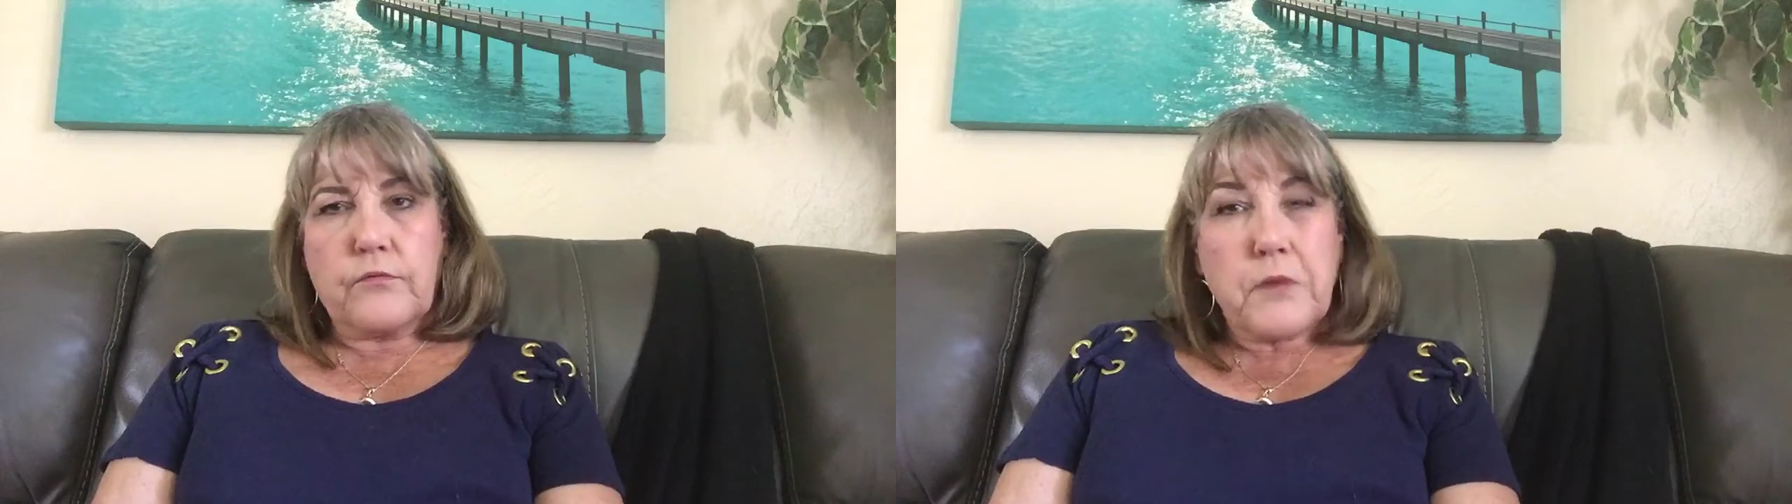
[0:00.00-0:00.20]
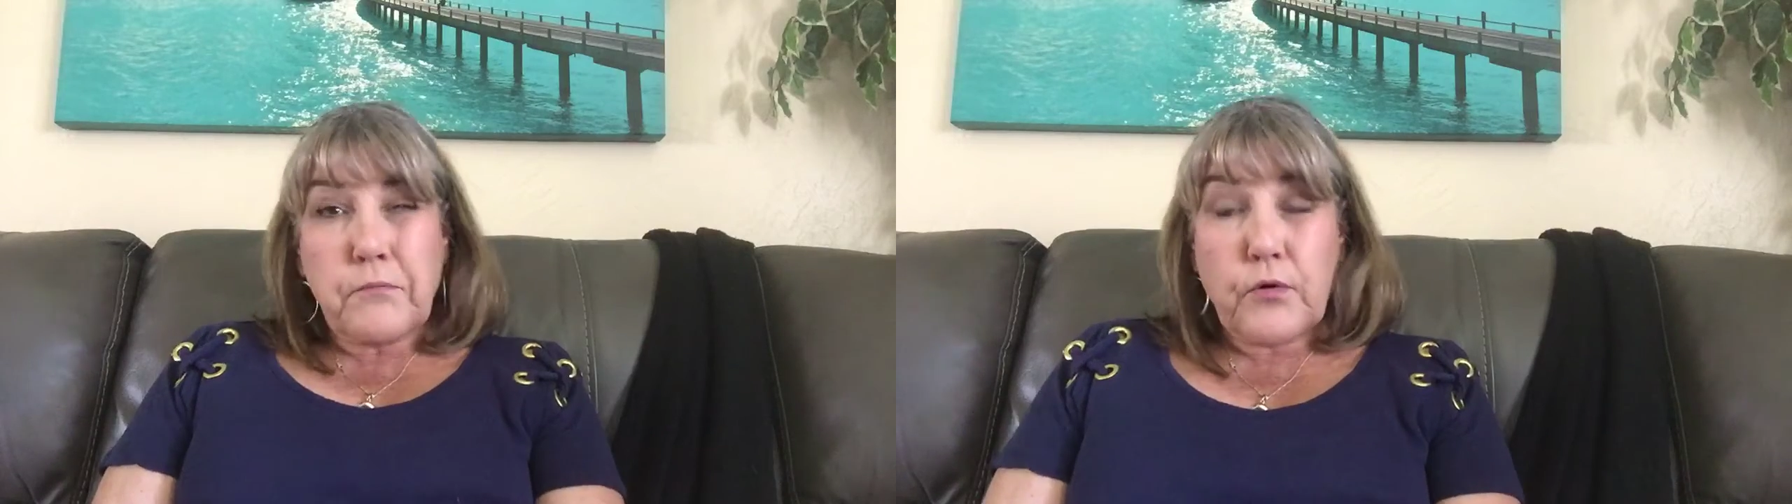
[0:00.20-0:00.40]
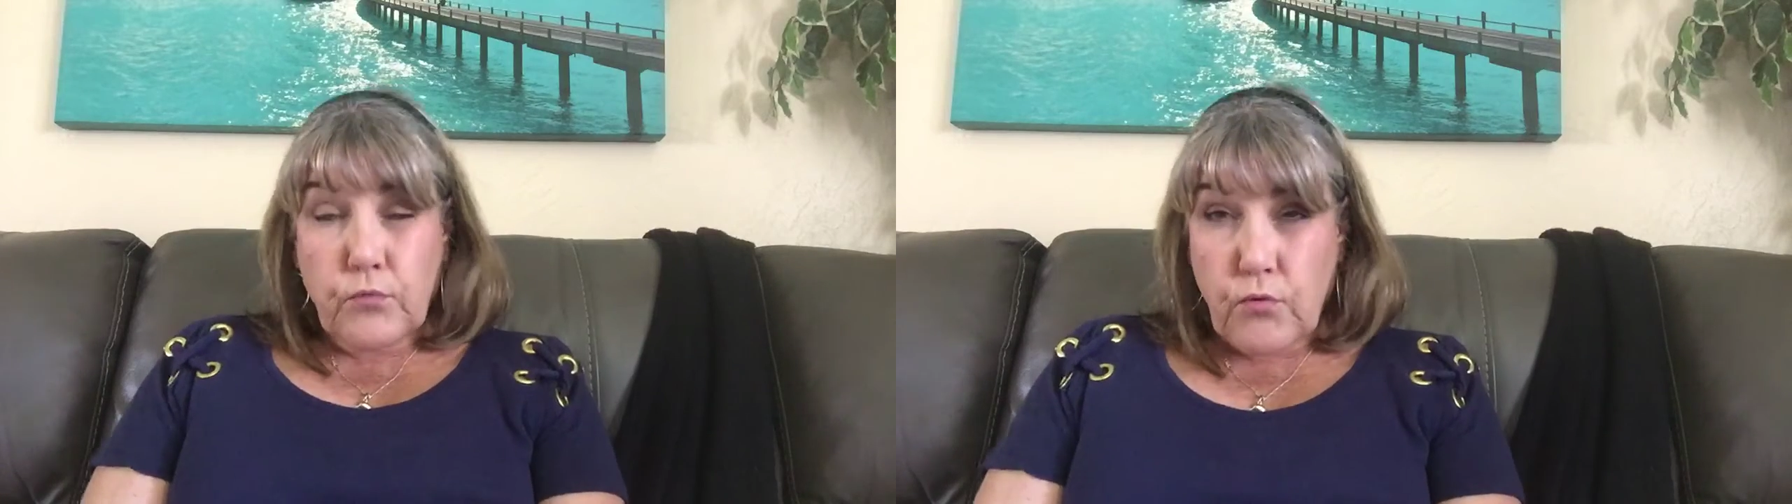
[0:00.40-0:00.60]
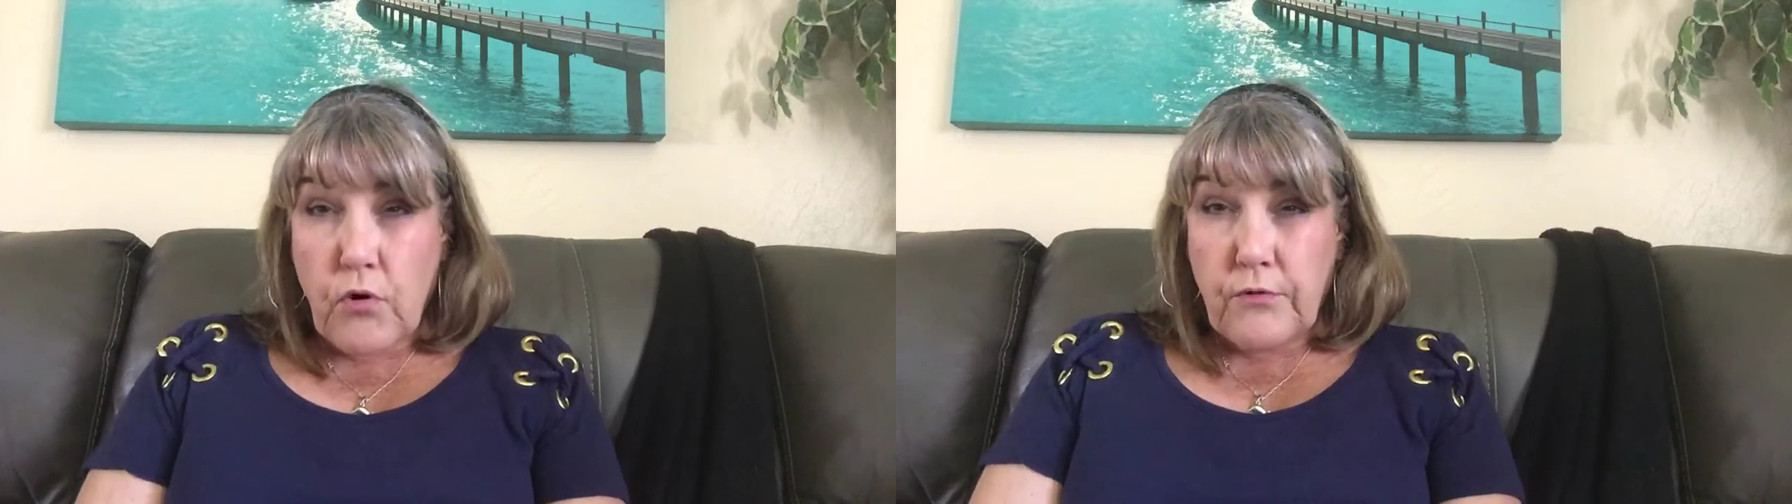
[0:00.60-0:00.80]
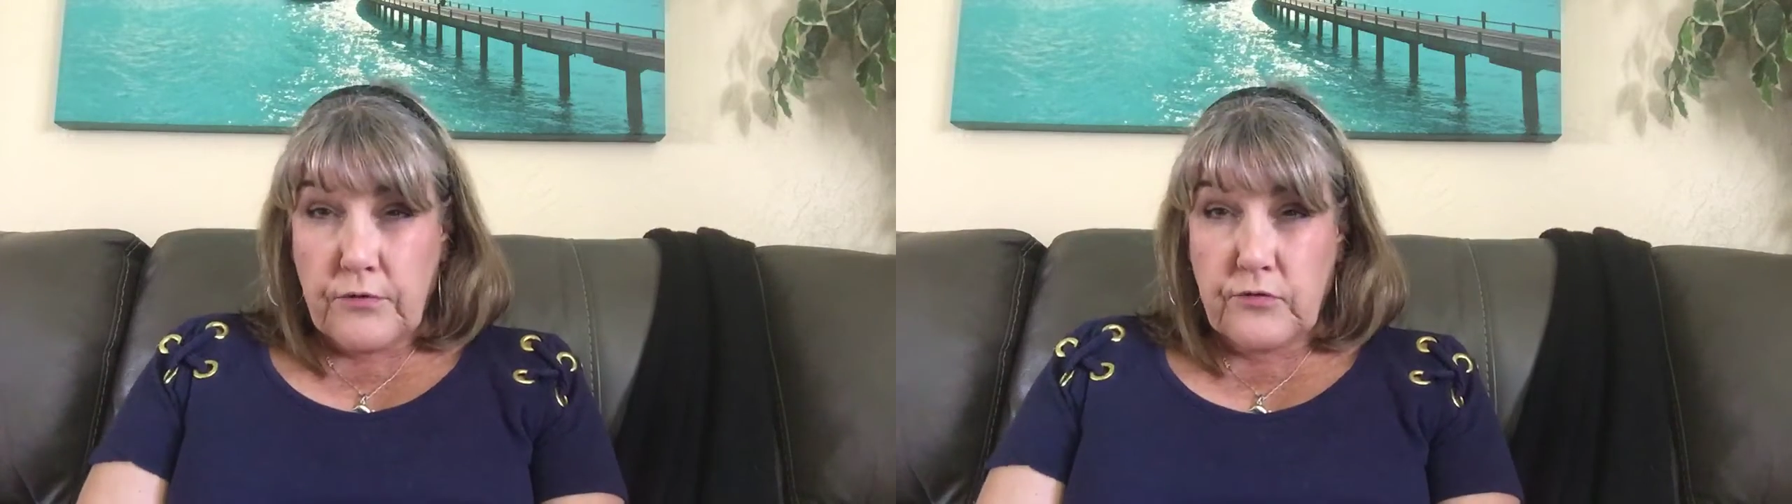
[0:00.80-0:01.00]
Remember,
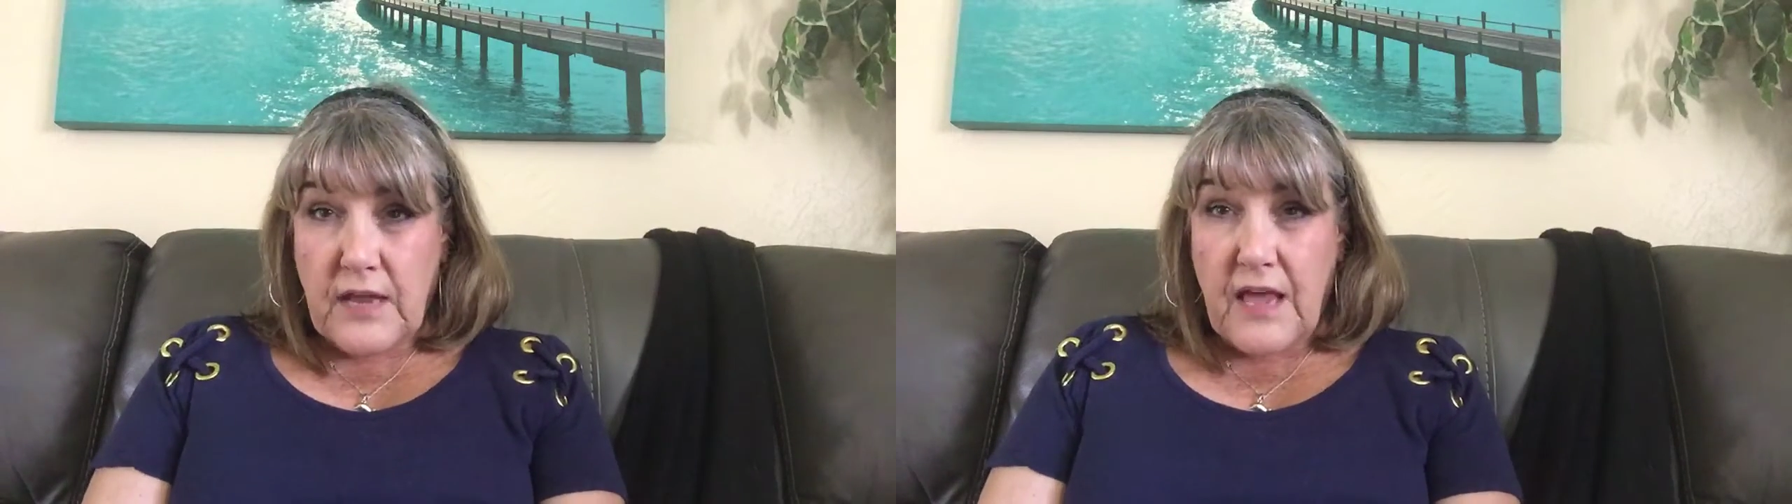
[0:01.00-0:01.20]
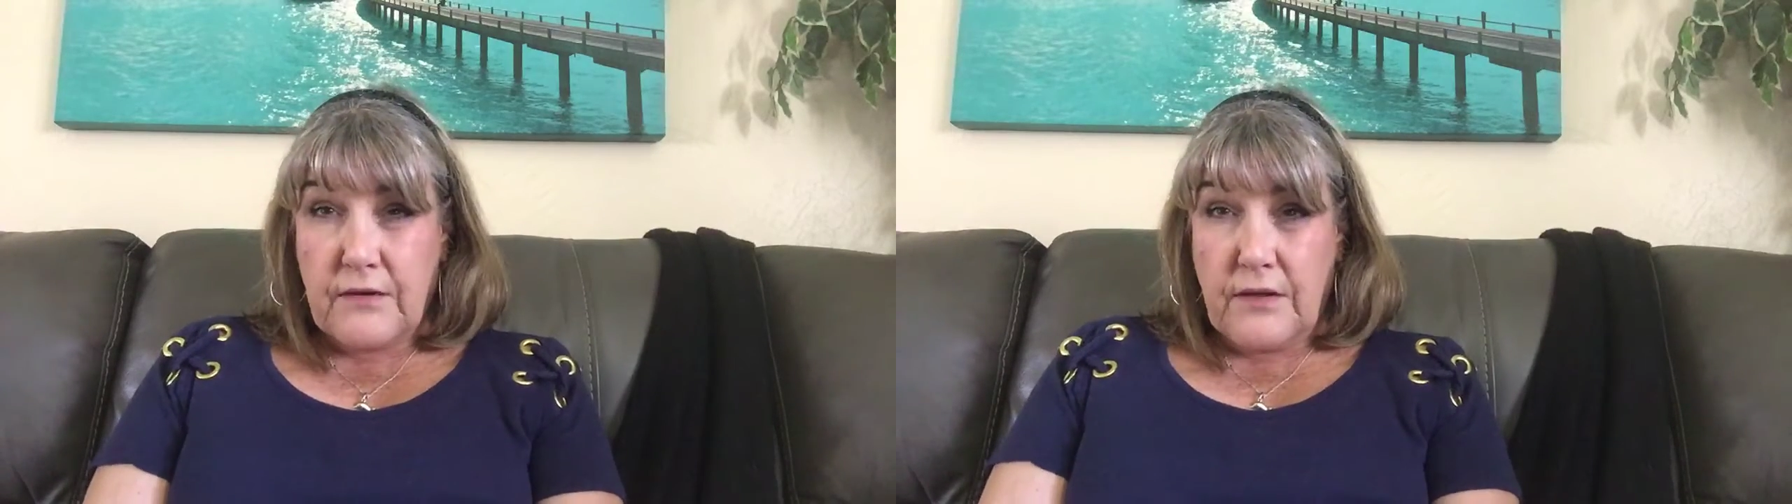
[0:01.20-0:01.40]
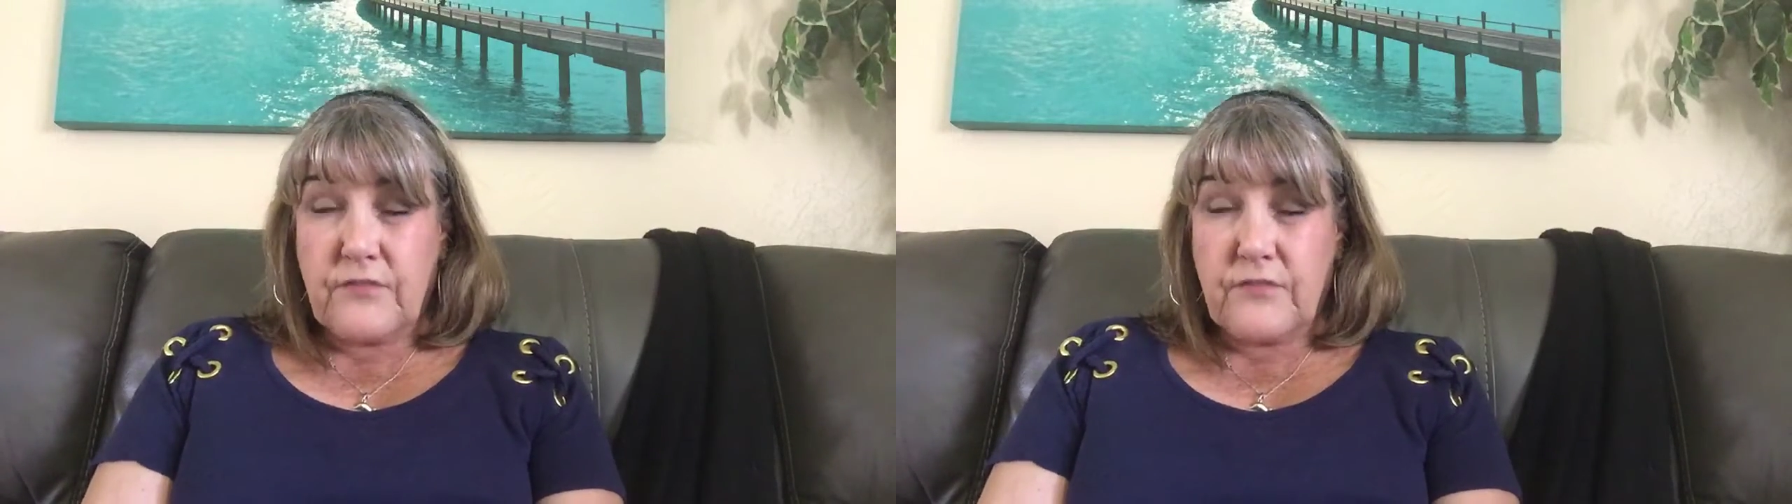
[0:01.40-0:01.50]
Rory's dad